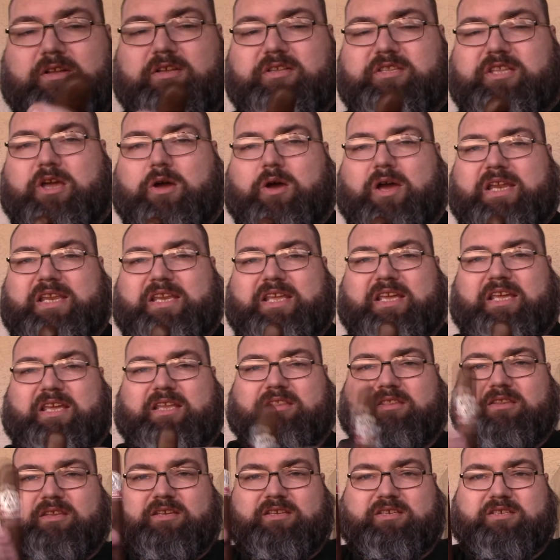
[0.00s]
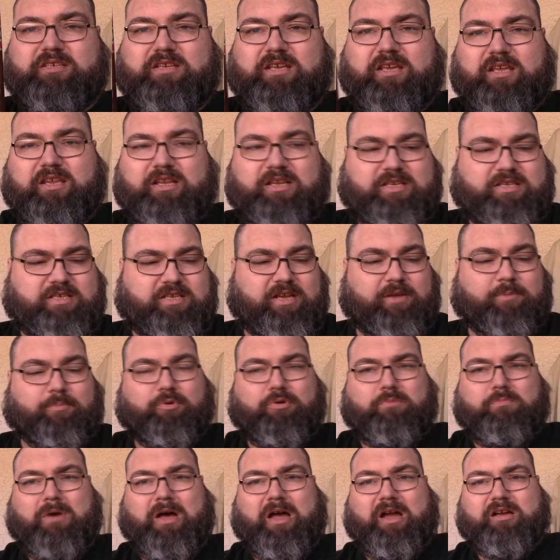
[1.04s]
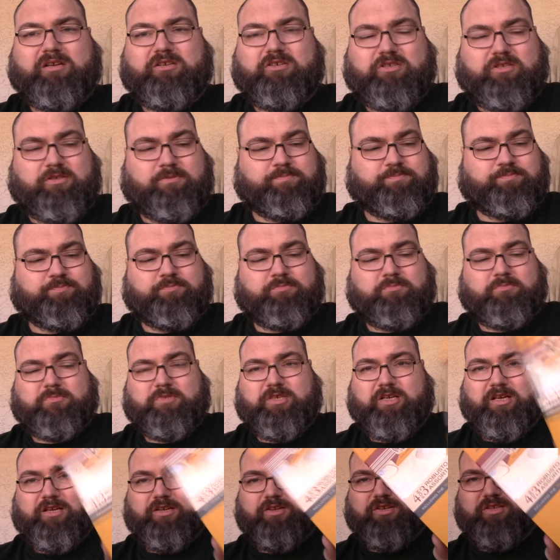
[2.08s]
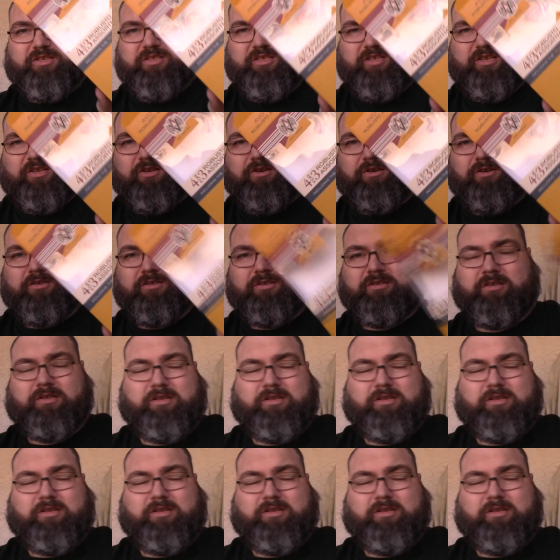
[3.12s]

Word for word: Now I did get this in a sampler box. Uh, you can see here.